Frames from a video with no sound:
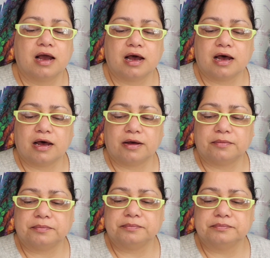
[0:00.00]

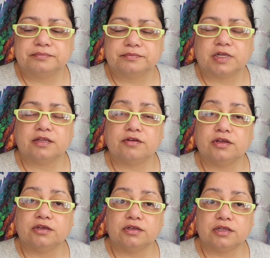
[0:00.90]
In
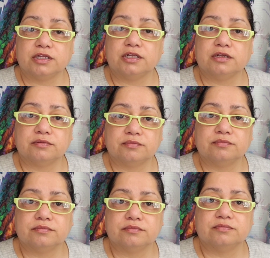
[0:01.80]
the
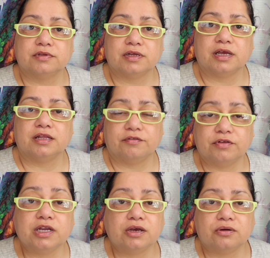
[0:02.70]

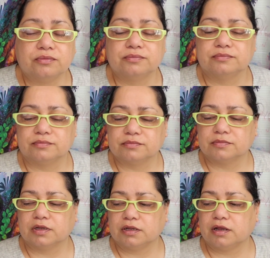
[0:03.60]
video
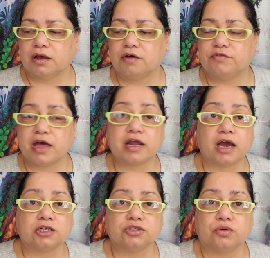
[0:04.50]
of that
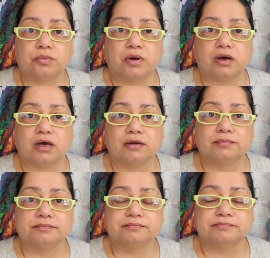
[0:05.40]
actual book.
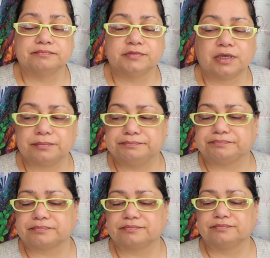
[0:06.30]
So,
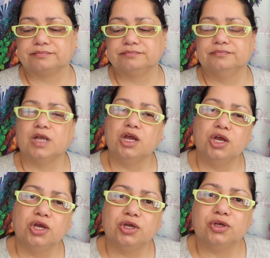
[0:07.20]

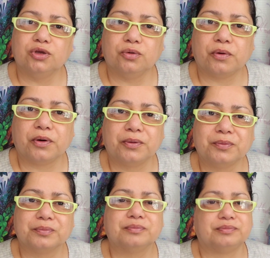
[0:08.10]
you all,
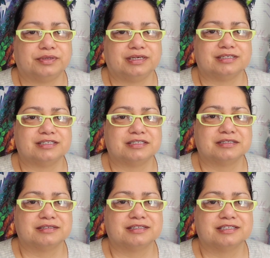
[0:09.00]
please
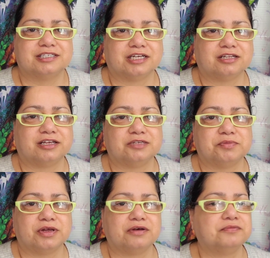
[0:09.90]
check the links
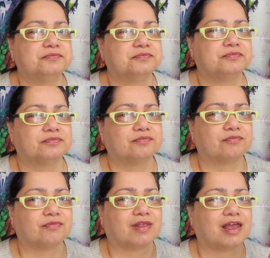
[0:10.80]
below.
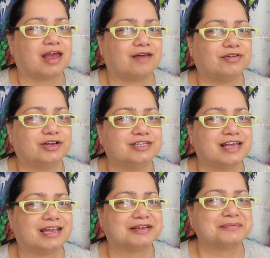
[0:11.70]
Have a good day.